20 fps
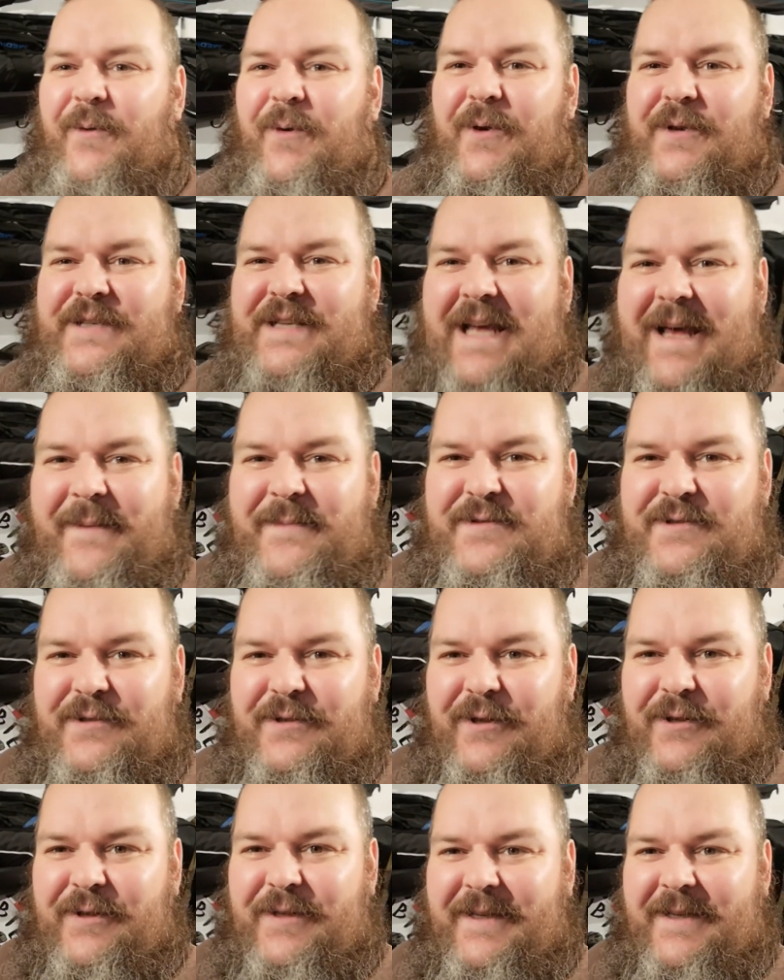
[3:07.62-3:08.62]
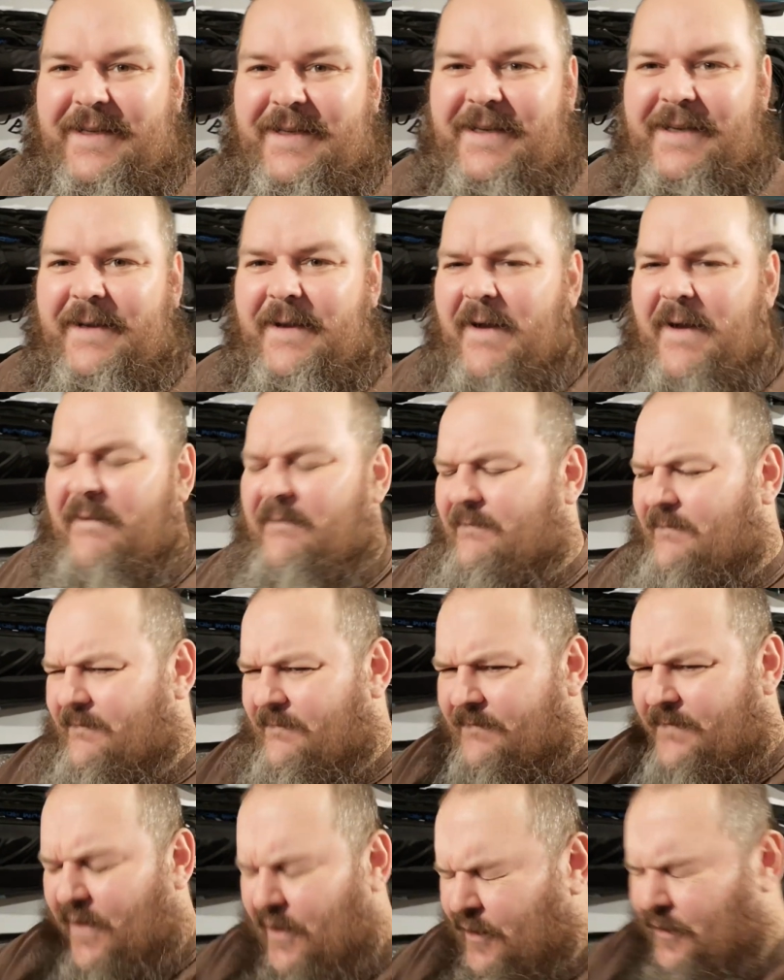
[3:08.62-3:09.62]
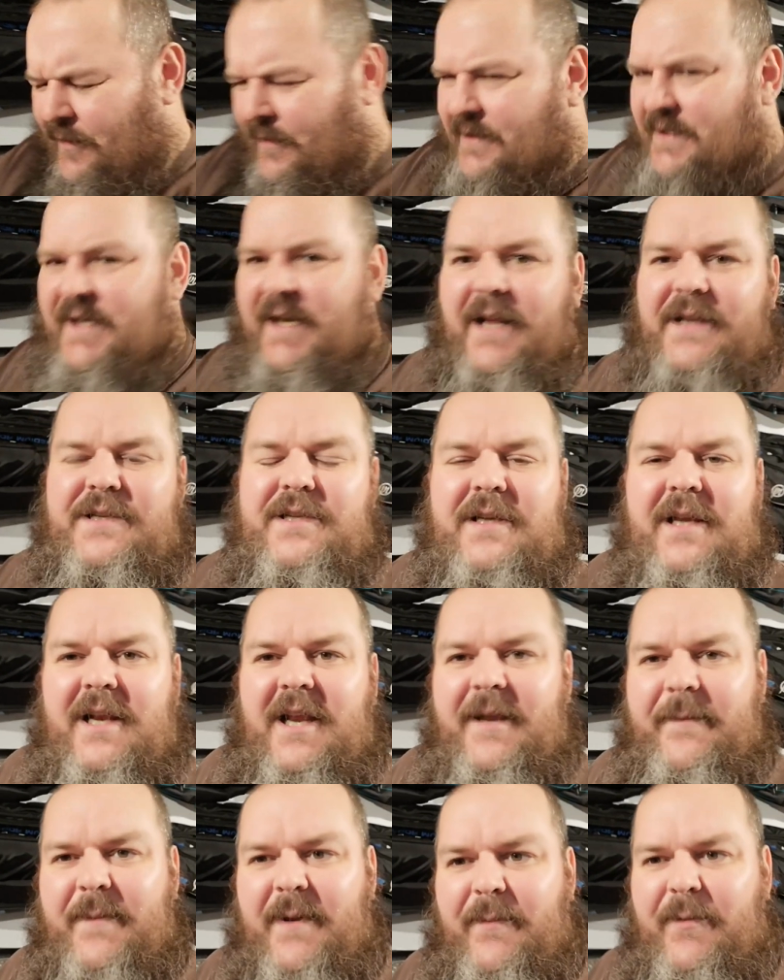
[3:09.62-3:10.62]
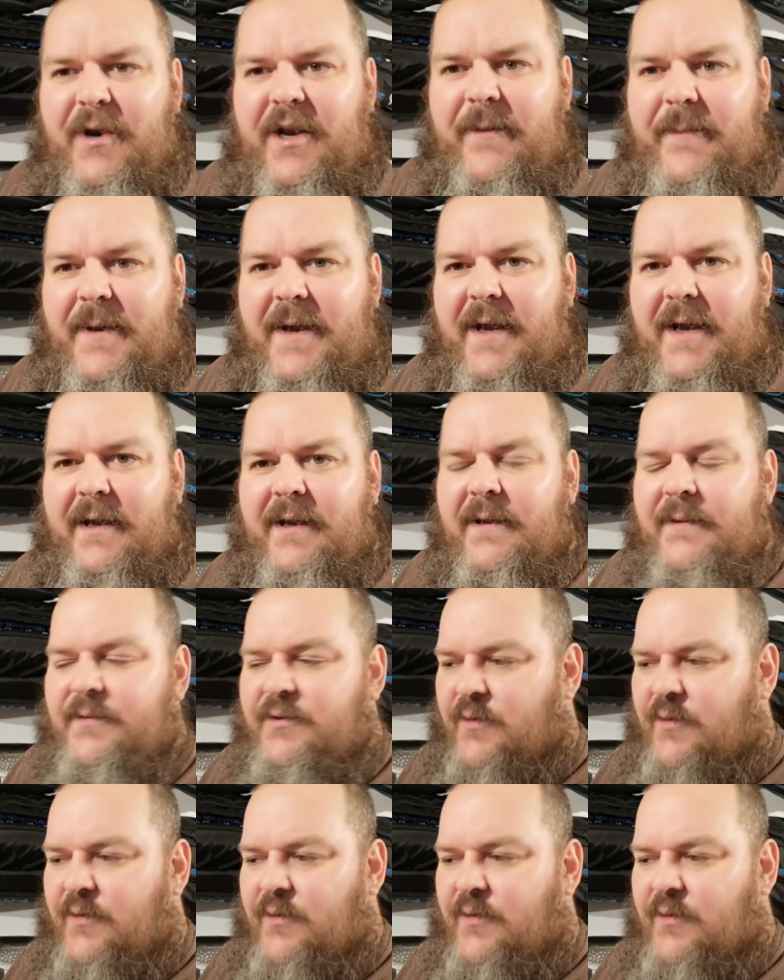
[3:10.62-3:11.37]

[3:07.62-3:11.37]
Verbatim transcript: there was absolutely fuck all chance of getting my money back,